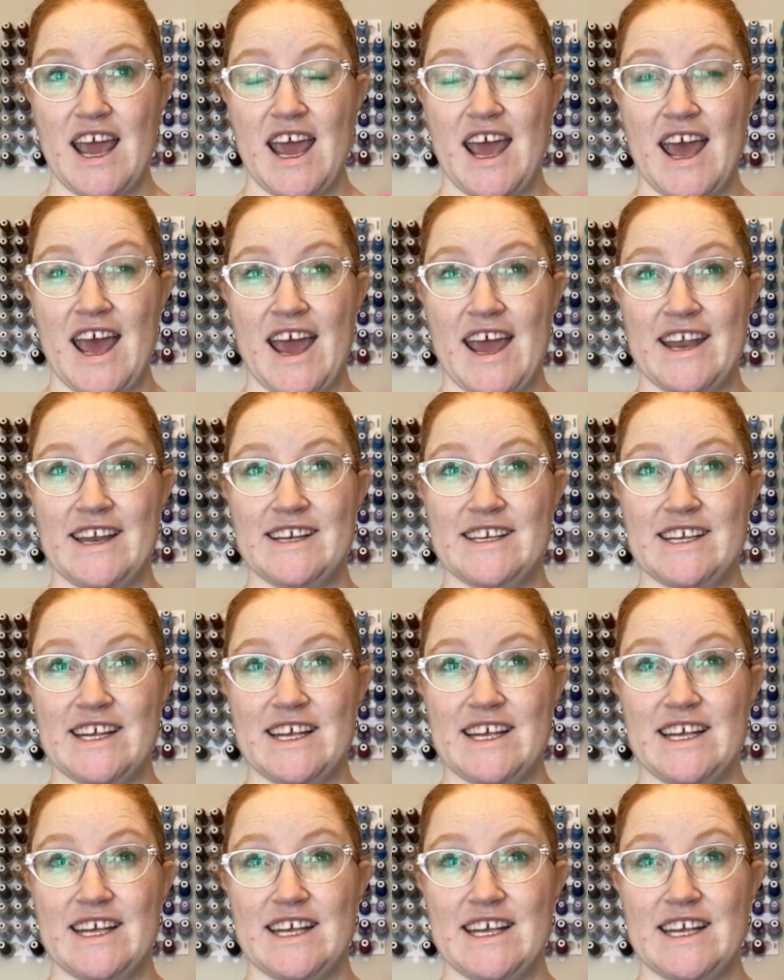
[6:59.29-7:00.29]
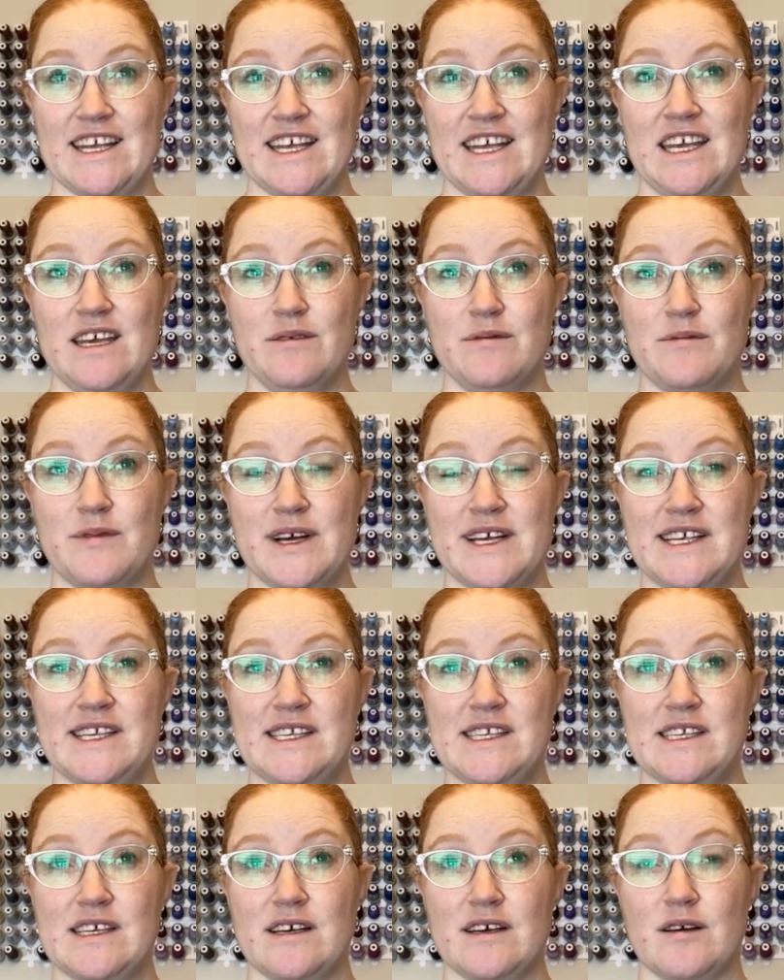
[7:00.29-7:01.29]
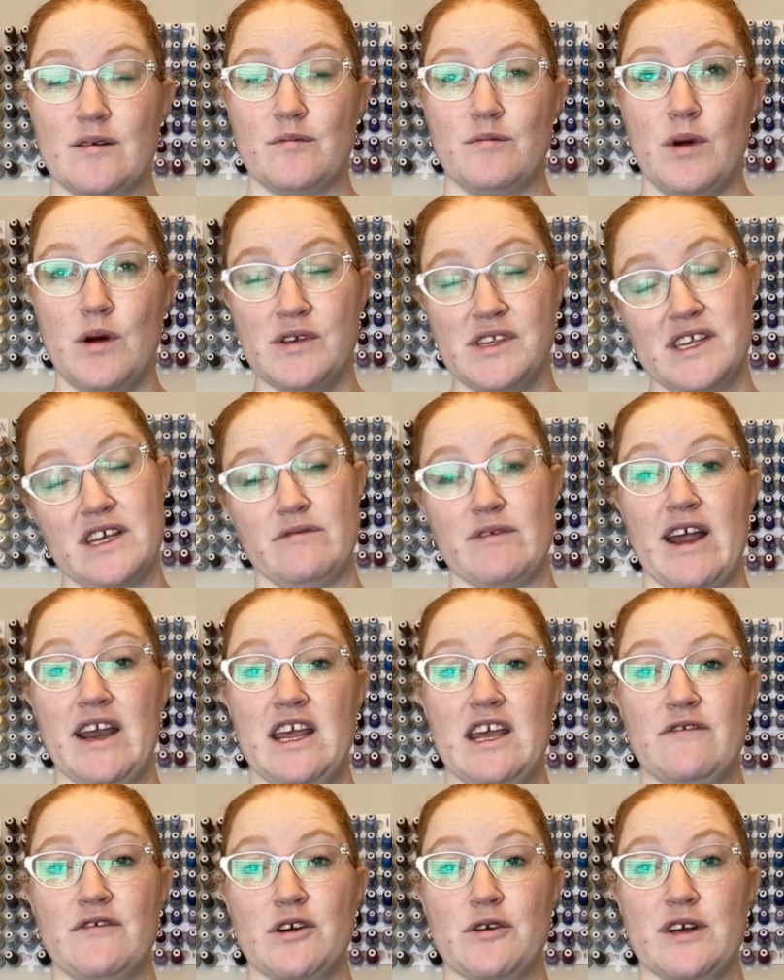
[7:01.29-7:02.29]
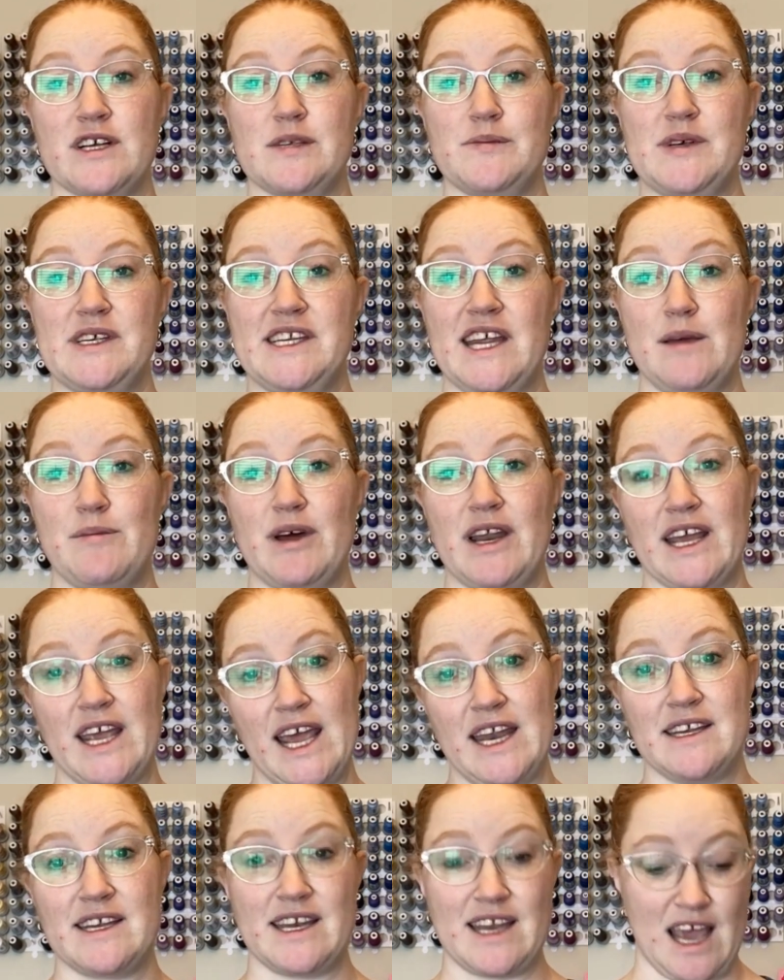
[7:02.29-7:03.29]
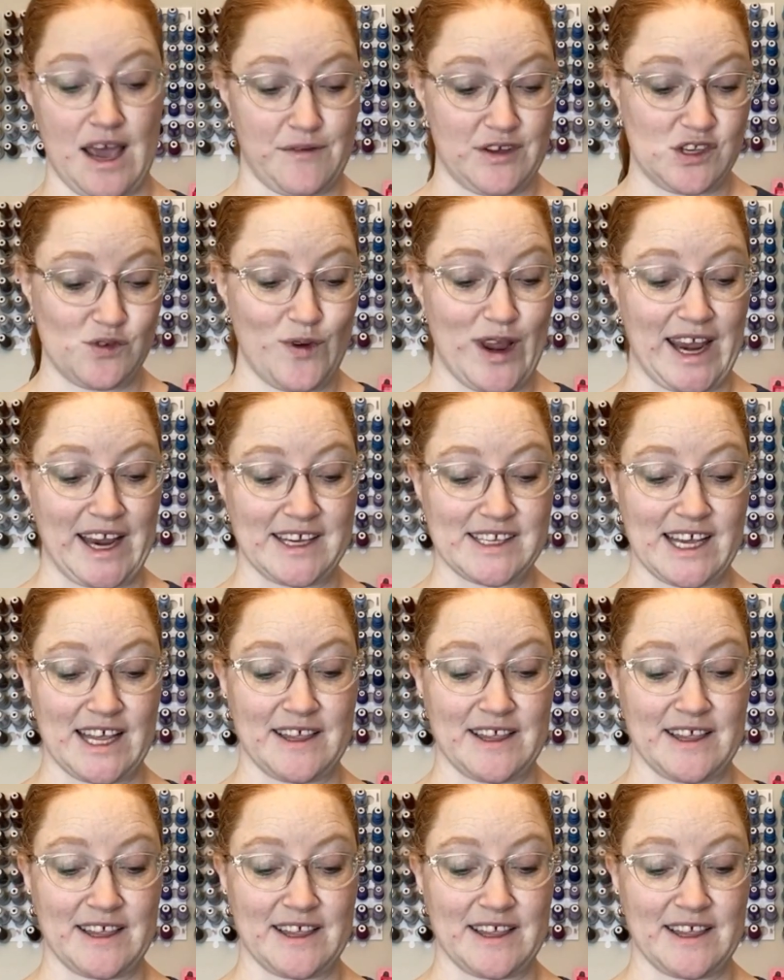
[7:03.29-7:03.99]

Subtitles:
and he was mostly ready for Christmas Day, but again didn't have his wings.